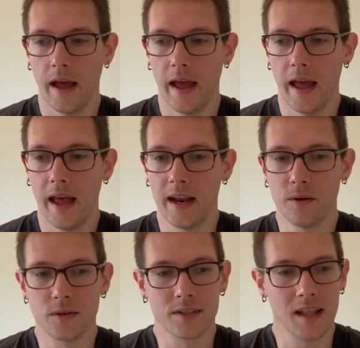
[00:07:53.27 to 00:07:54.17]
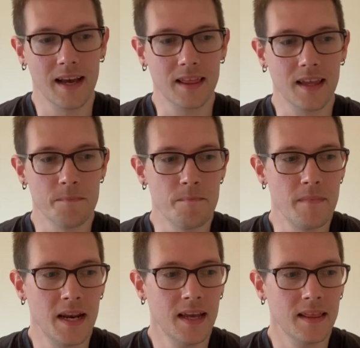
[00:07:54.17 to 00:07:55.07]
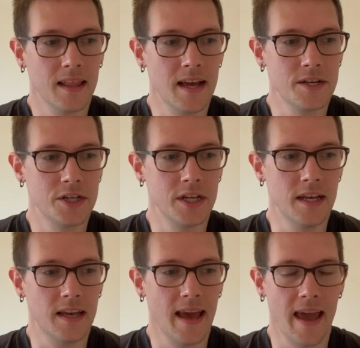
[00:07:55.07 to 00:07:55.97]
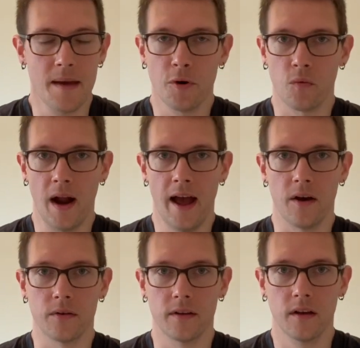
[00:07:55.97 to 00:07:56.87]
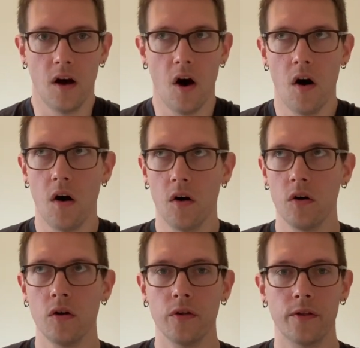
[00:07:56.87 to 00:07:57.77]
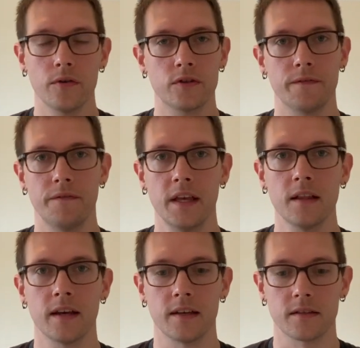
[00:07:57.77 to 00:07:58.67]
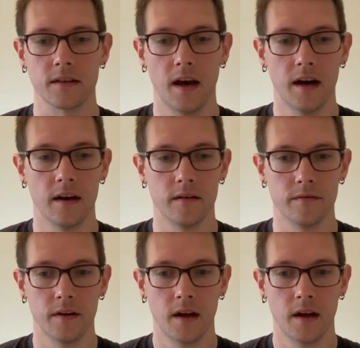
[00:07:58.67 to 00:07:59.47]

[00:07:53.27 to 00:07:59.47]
And it was like the minute that she came around, all those feelings of